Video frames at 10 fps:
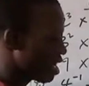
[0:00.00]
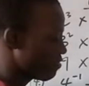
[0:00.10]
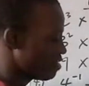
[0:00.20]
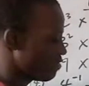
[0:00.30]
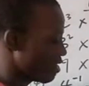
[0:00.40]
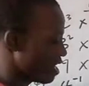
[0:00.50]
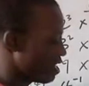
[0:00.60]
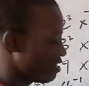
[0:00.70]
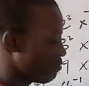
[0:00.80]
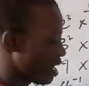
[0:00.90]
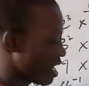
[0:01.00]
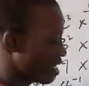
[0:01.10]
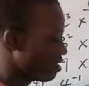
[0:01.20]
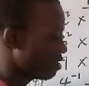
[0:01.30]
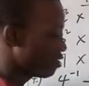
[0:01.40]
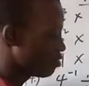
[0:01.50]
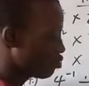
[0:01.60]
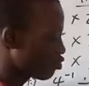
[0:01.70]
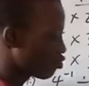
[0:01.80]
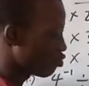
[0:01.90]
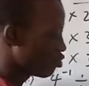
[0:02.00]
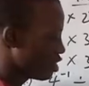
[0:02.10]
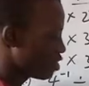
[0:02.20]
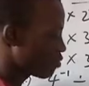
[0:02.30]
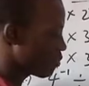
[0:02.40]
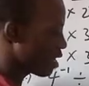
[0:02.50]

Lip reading: have divided by 2 raised